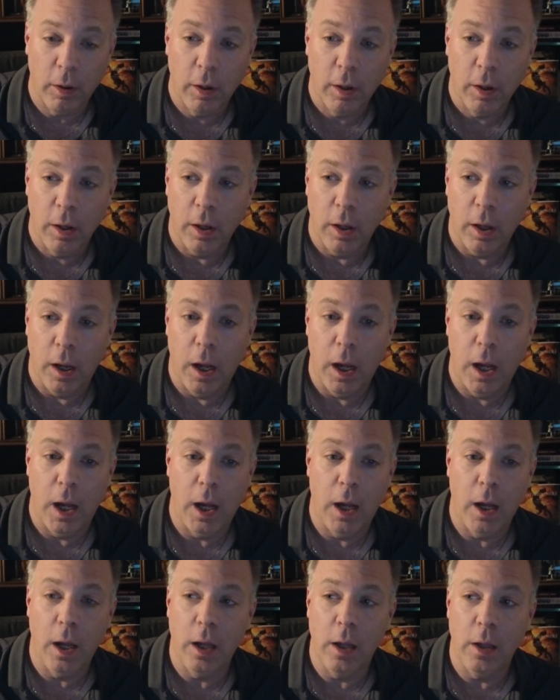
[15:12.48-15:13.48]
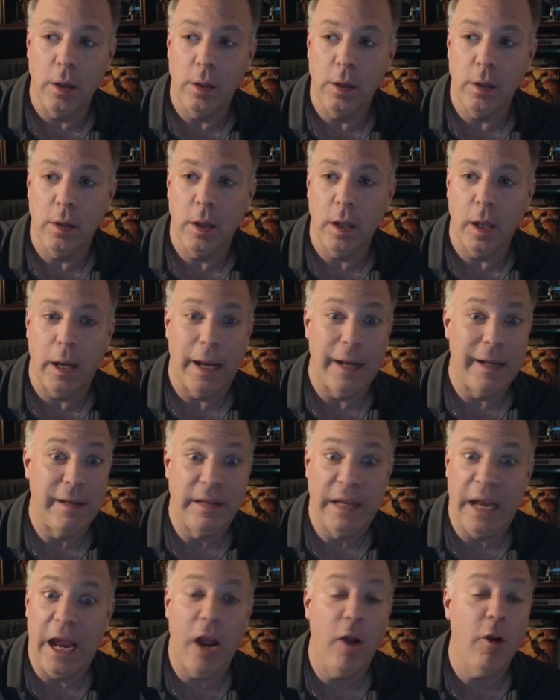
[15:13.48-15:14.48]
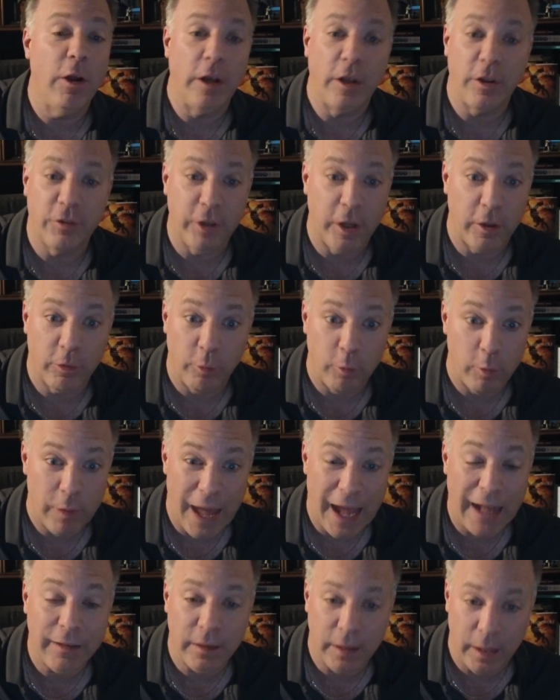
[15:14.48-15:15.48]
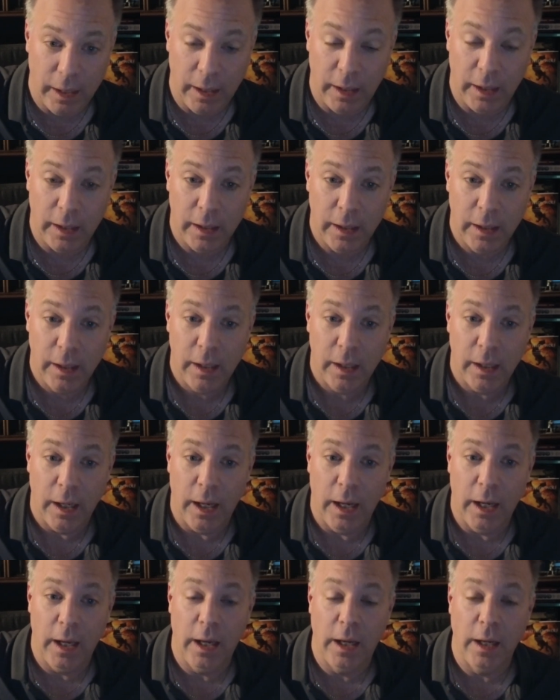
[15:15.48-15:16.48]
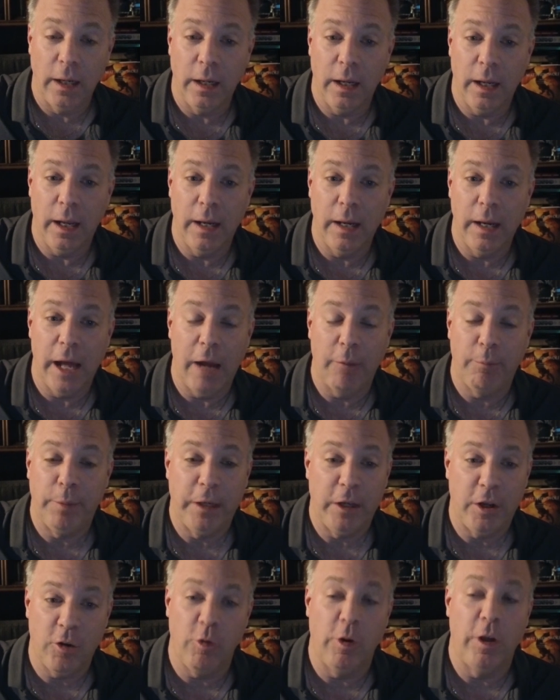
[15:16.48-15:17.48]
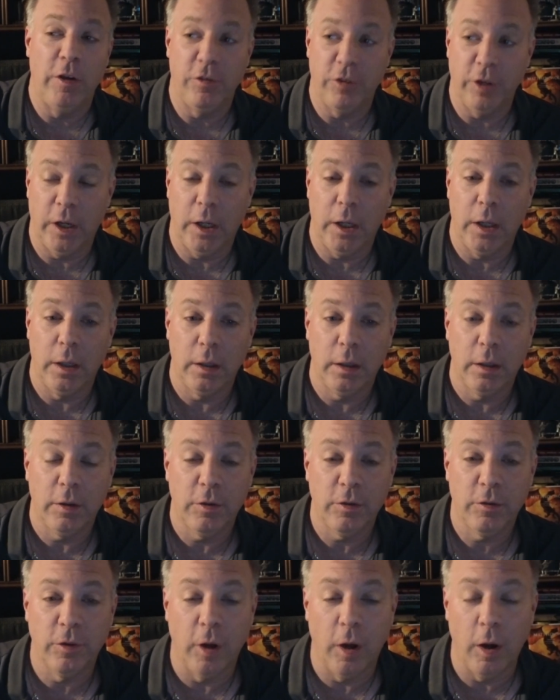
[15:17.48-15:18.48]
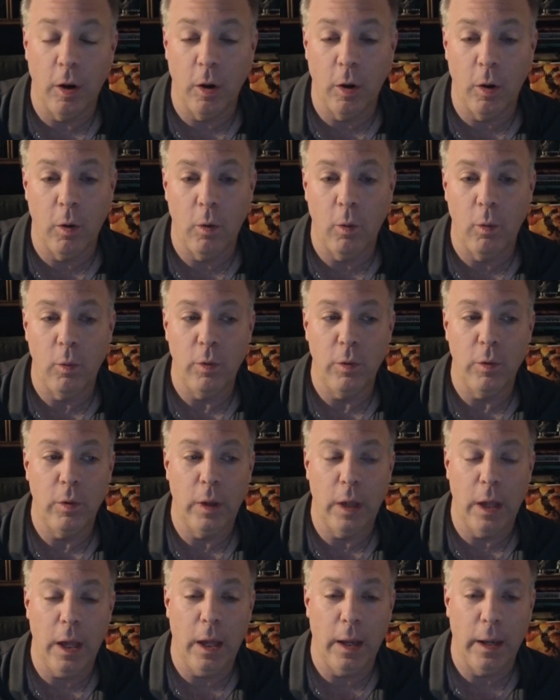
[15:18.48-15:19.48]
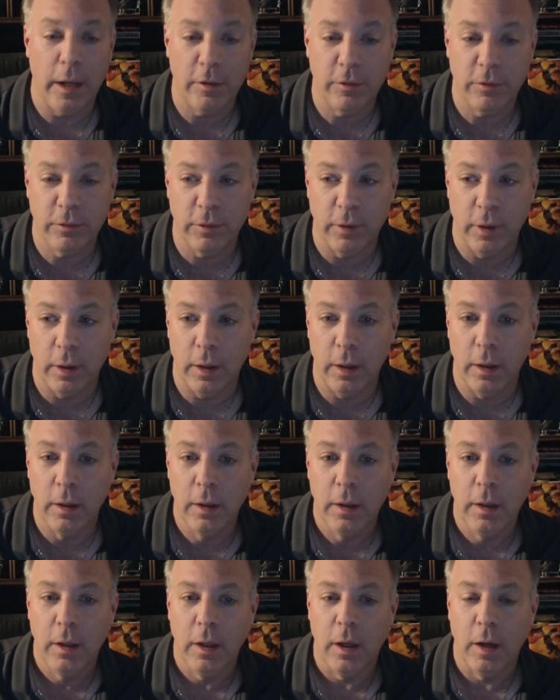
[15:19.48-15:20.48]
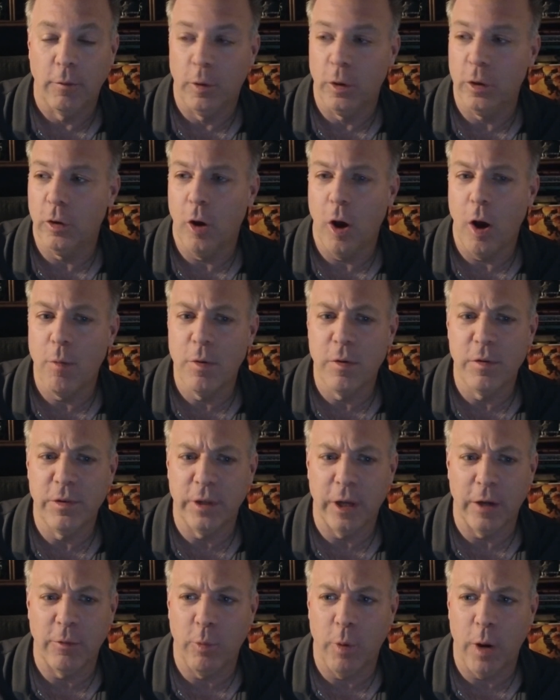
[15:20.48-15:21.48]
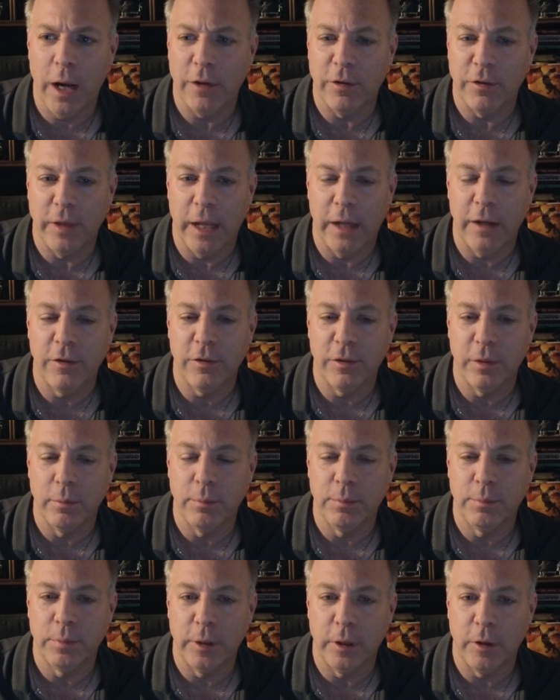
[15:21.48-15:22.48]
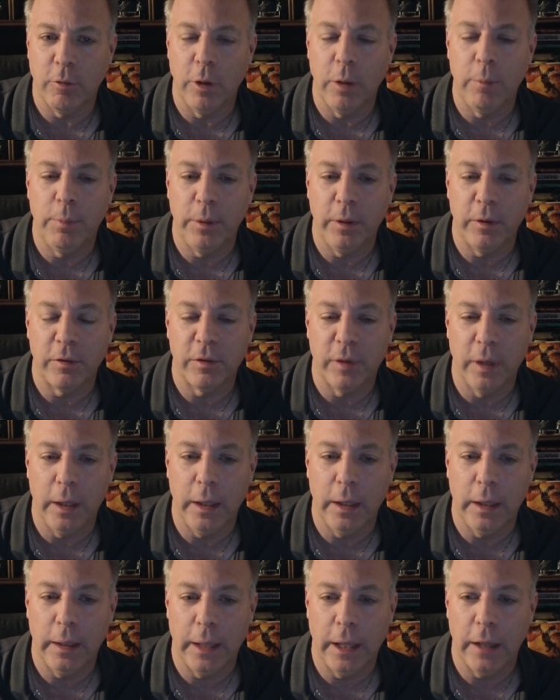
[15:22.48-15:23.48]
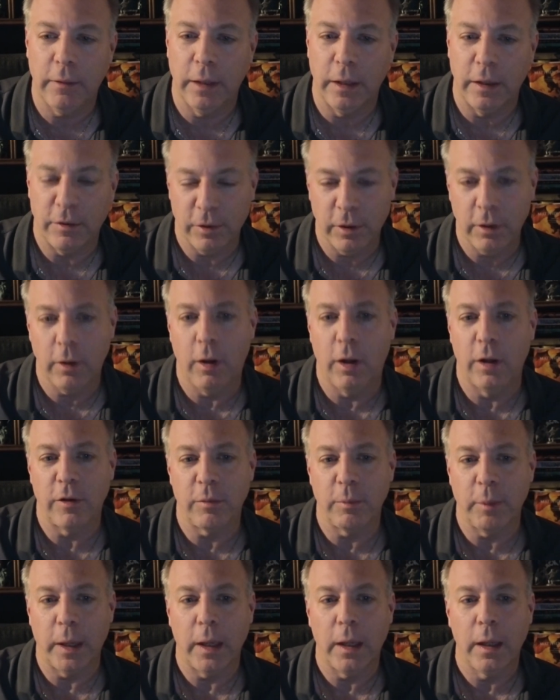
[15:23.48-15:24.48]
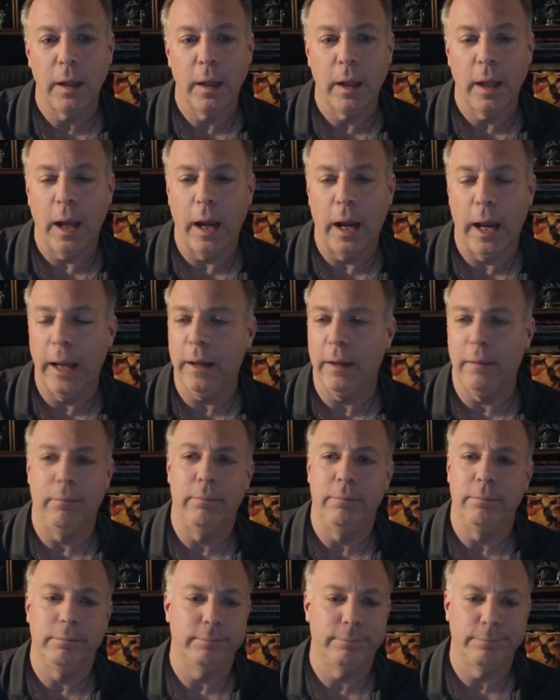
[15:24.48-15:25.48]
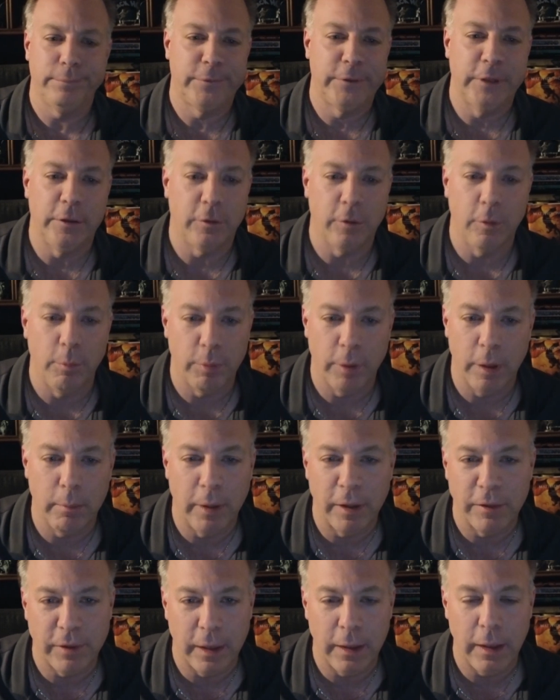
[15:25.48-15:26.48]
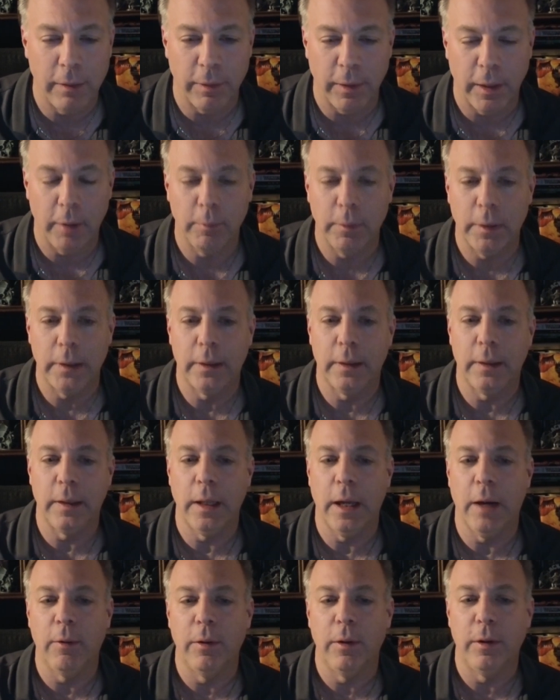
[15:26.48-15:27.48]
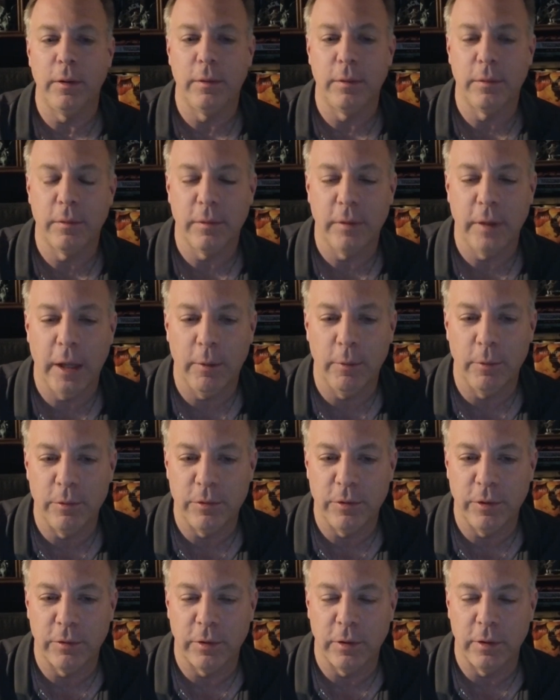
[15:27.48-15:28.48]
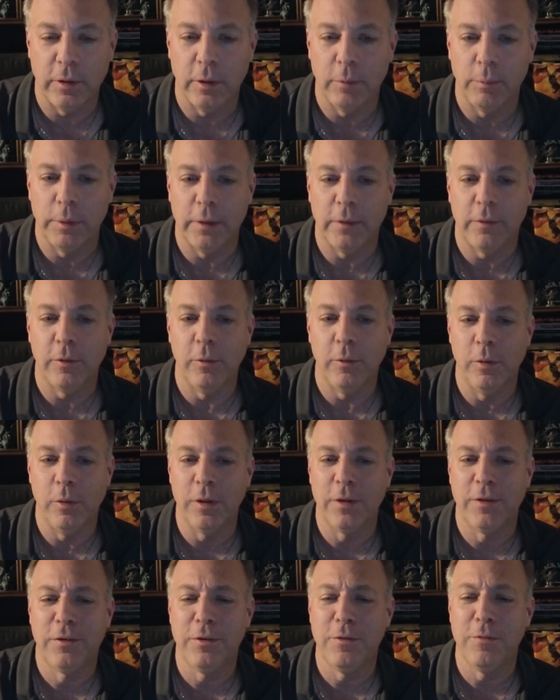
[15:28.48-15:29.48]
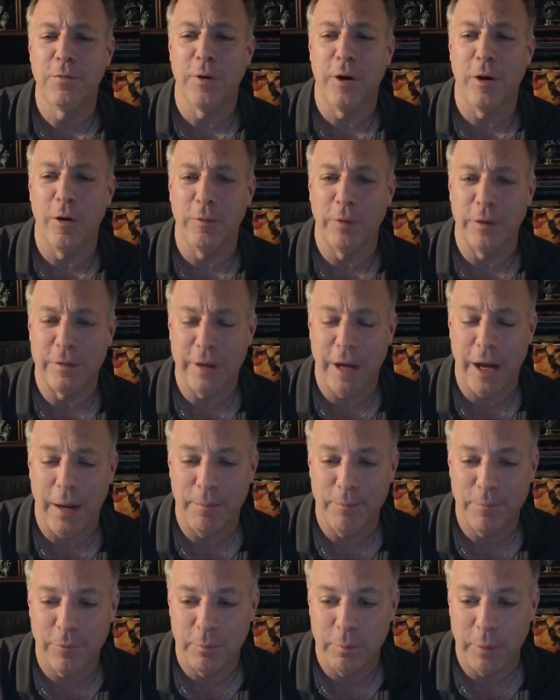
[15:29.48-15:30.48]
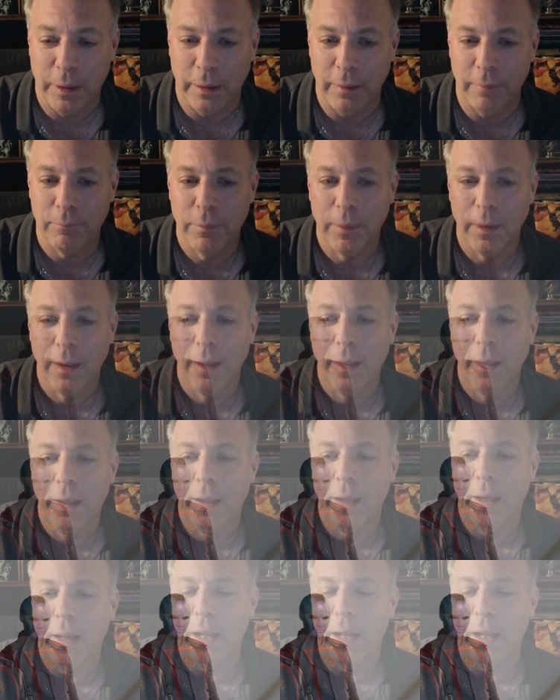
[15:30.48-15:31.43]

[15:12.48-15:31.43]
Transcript: uh, and I dare you to sit through that thing and and not be cringing. So yeah, that's. Uh, of all the horror movies I've watched, that is the, the creepiest thing, and that thing still haunts me. And I can sit through pretty much anything, but that one that one's just a little bit too too far over the top for me. And that's